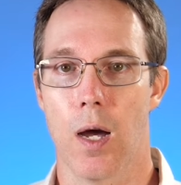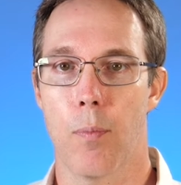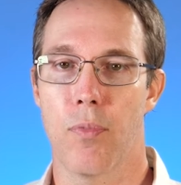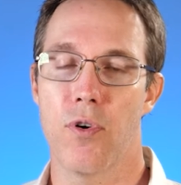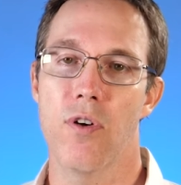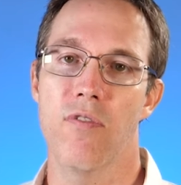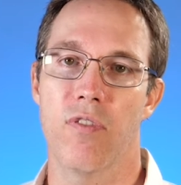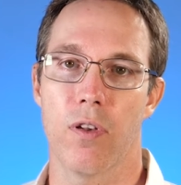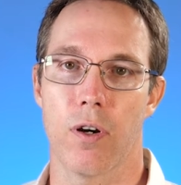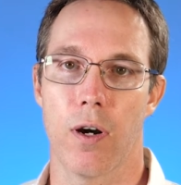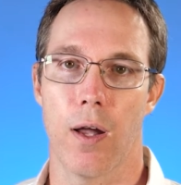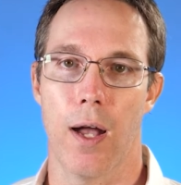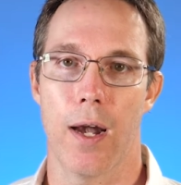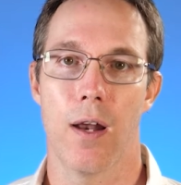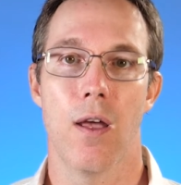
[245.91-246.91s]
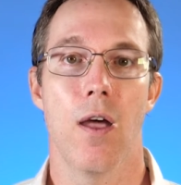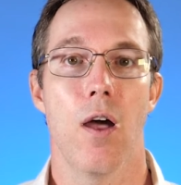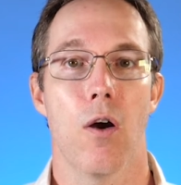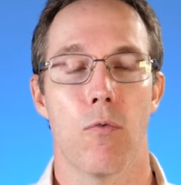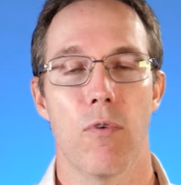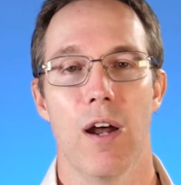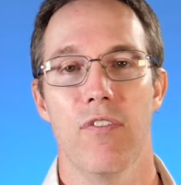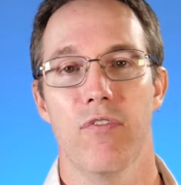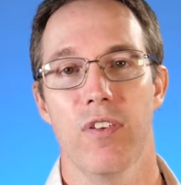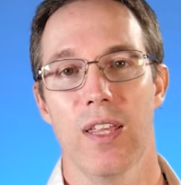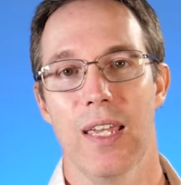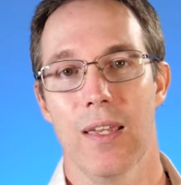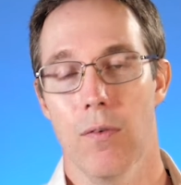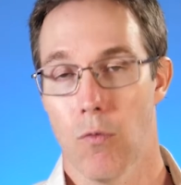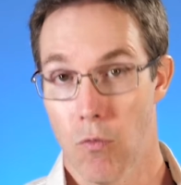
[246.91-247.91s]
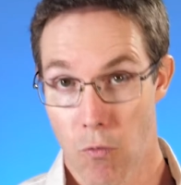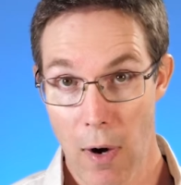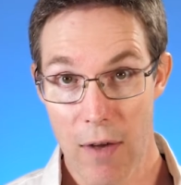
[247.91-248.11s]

approval or not. Roughly,